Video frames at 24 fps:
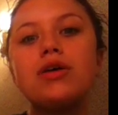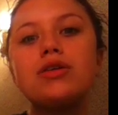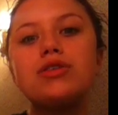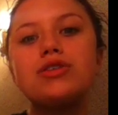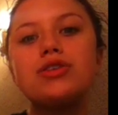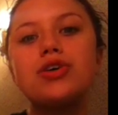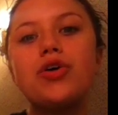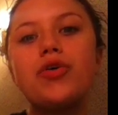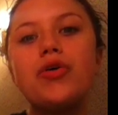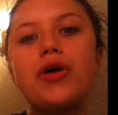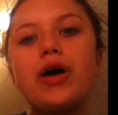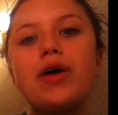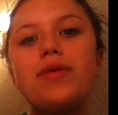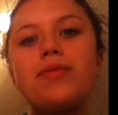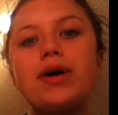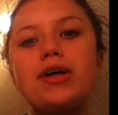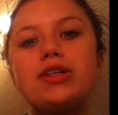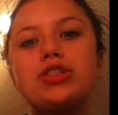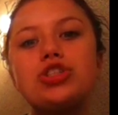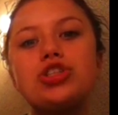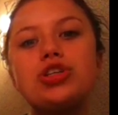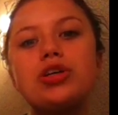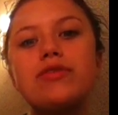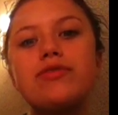So I
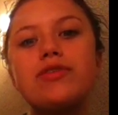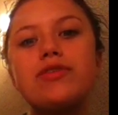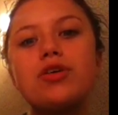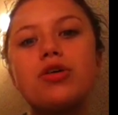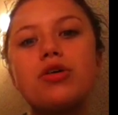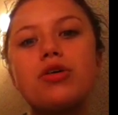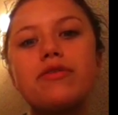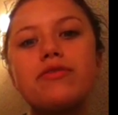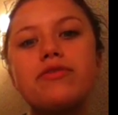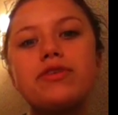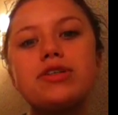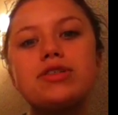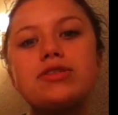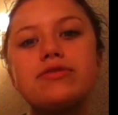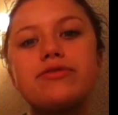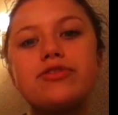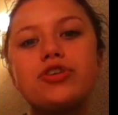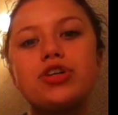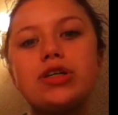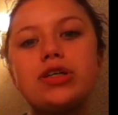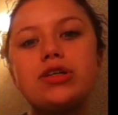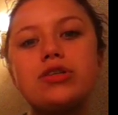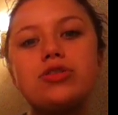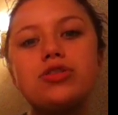imagine giving all of this
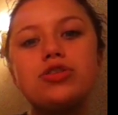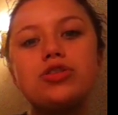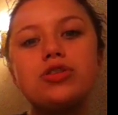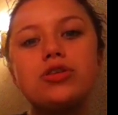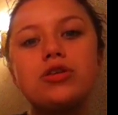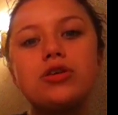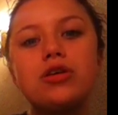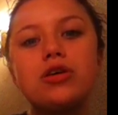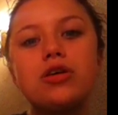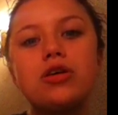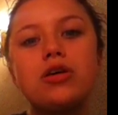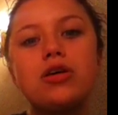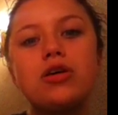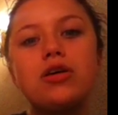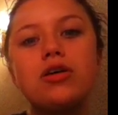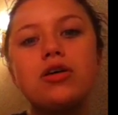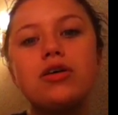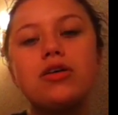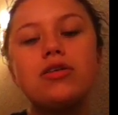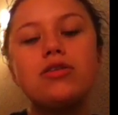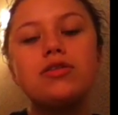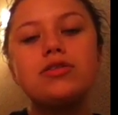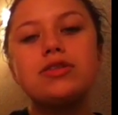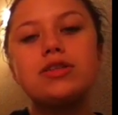footage
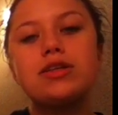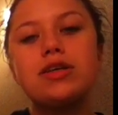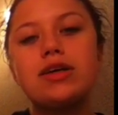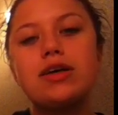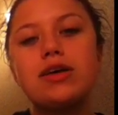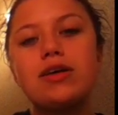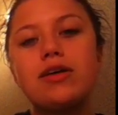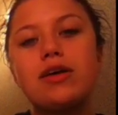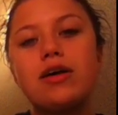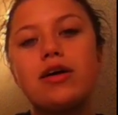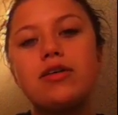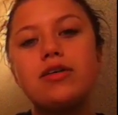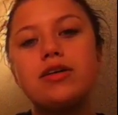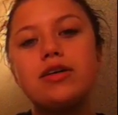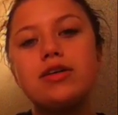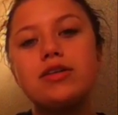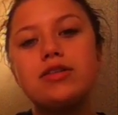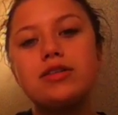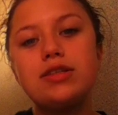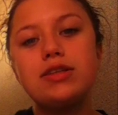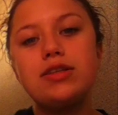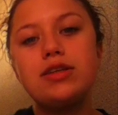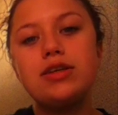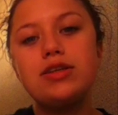to, like, a young
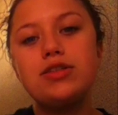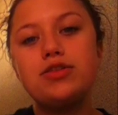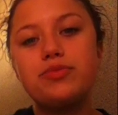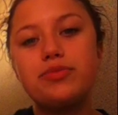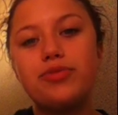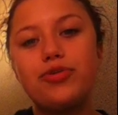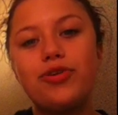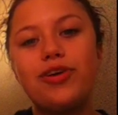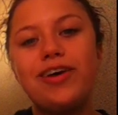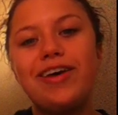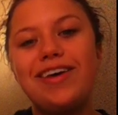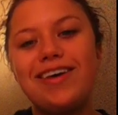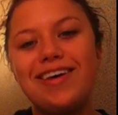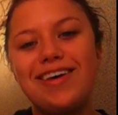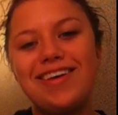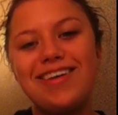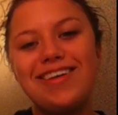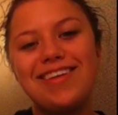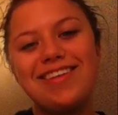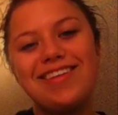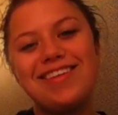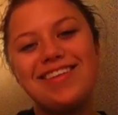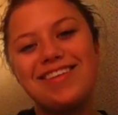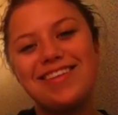teenage boy.
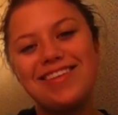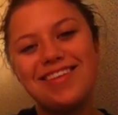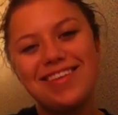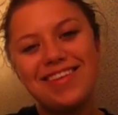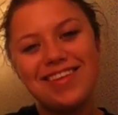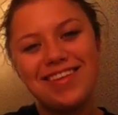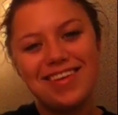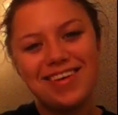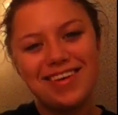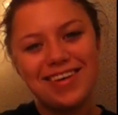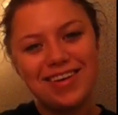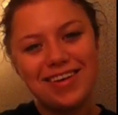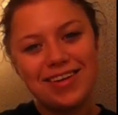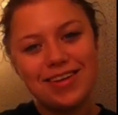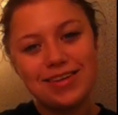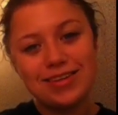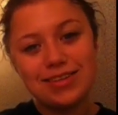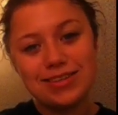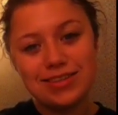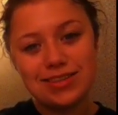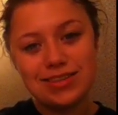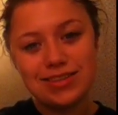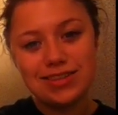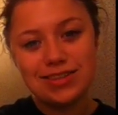
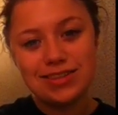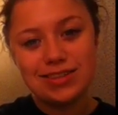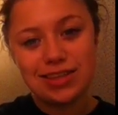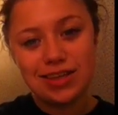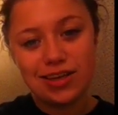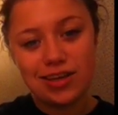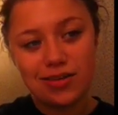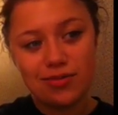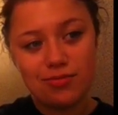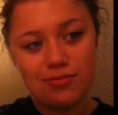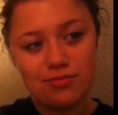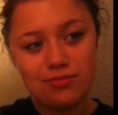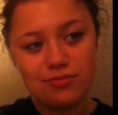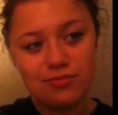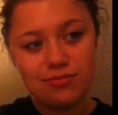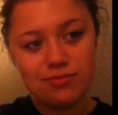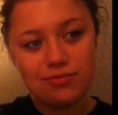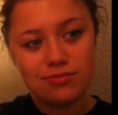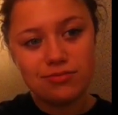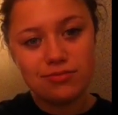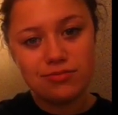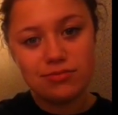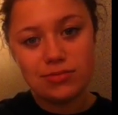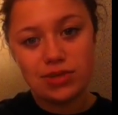This is
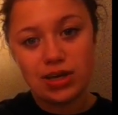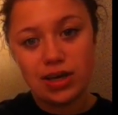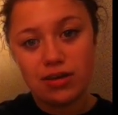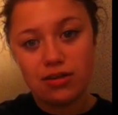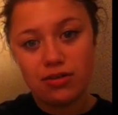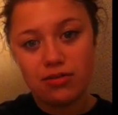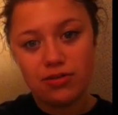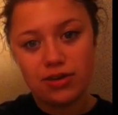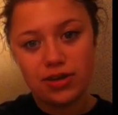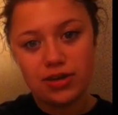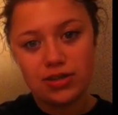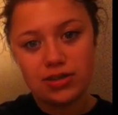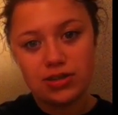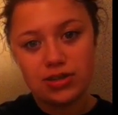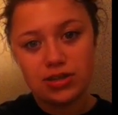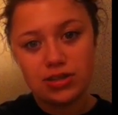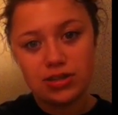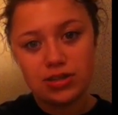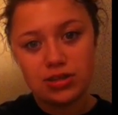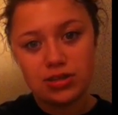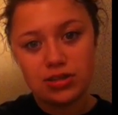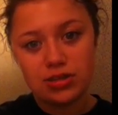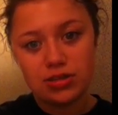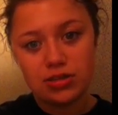Tyler
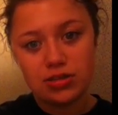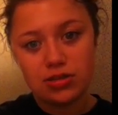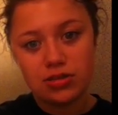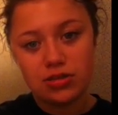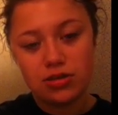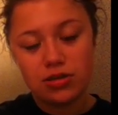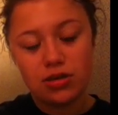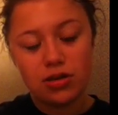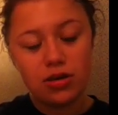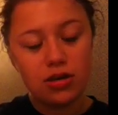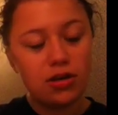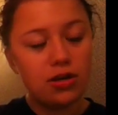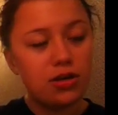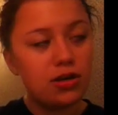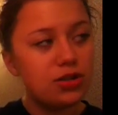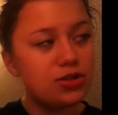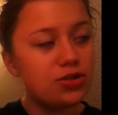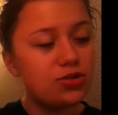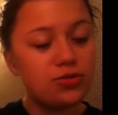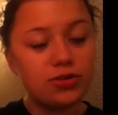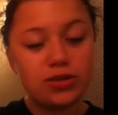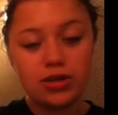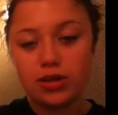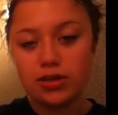Fantasies.
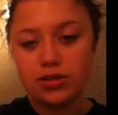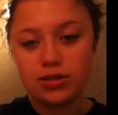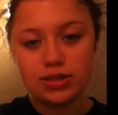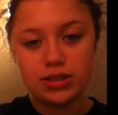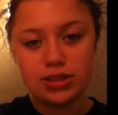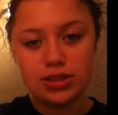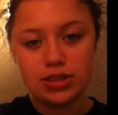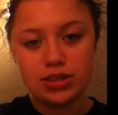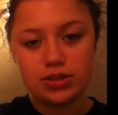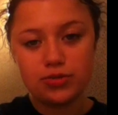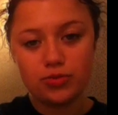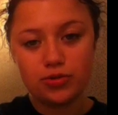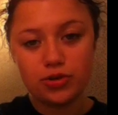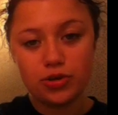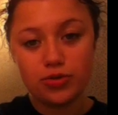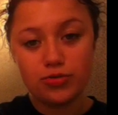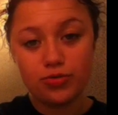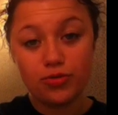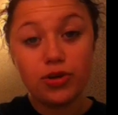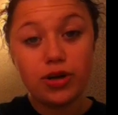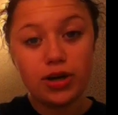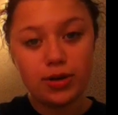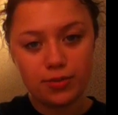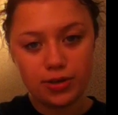To a young teenage boy
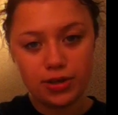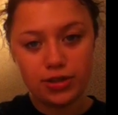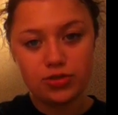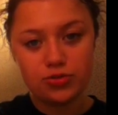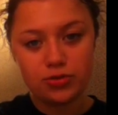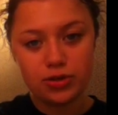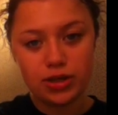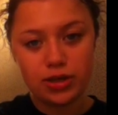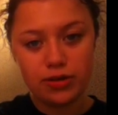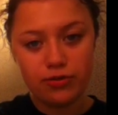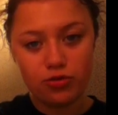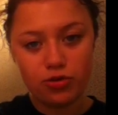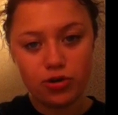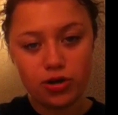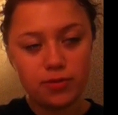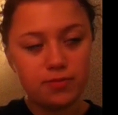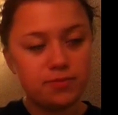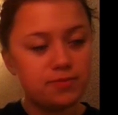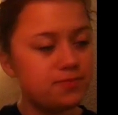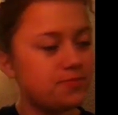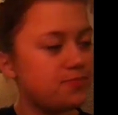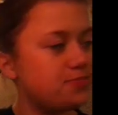when I'm, like, 24.